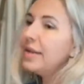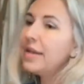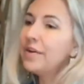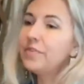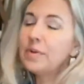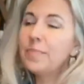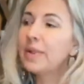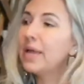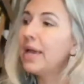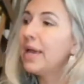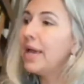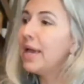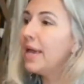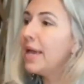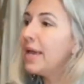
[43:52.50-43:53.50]
every
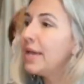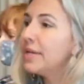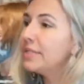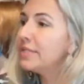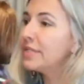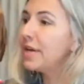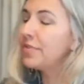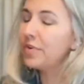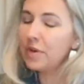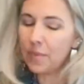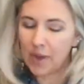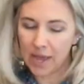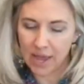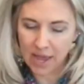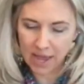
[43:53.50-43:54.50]
place, every
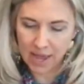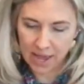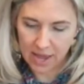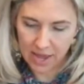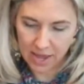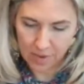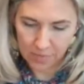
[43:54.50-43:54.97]
way.